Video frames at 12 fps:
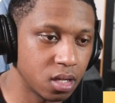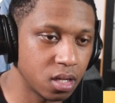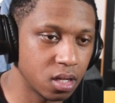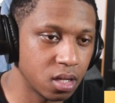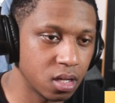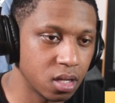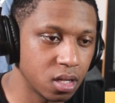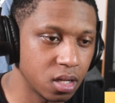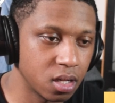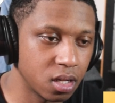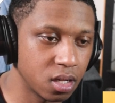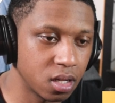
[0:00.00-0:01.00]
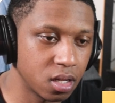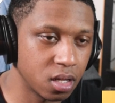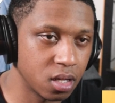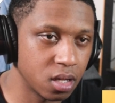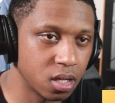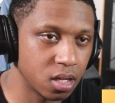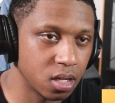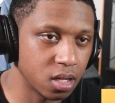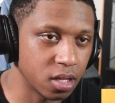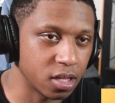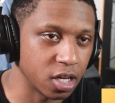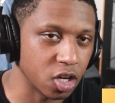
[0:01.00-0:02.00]
It's Chi Chi, right?
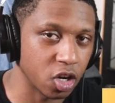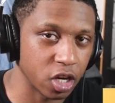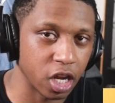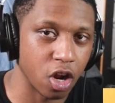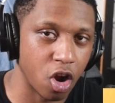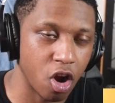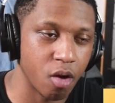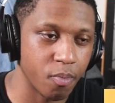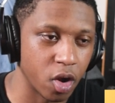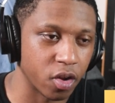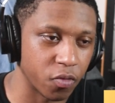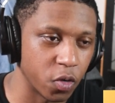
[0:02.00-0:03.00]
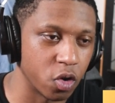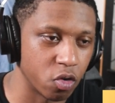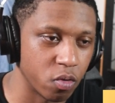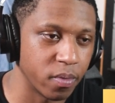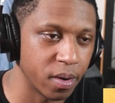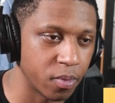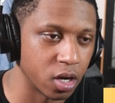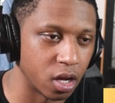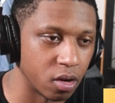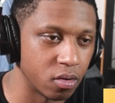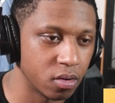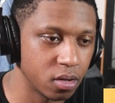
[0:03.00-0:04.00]
It took her to get her arm broken for you to remember
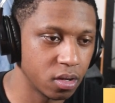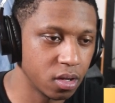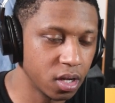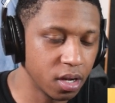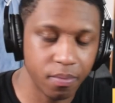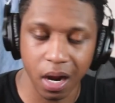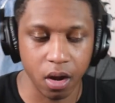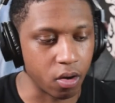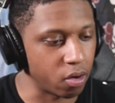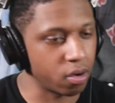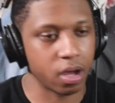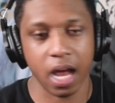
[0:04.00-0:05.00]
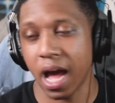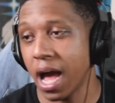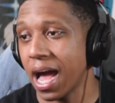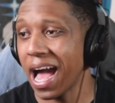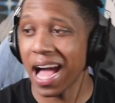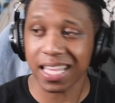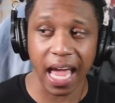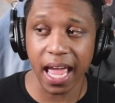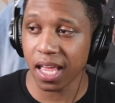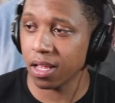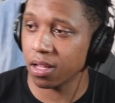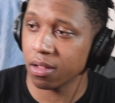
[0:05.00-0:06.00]
though. Kakarot. Bro, I
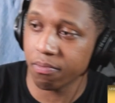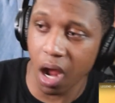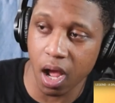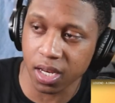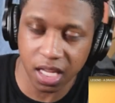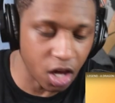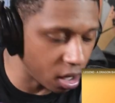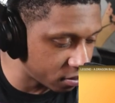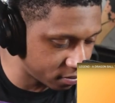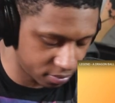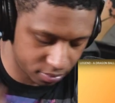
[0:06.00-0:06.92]
can't bro, did y'all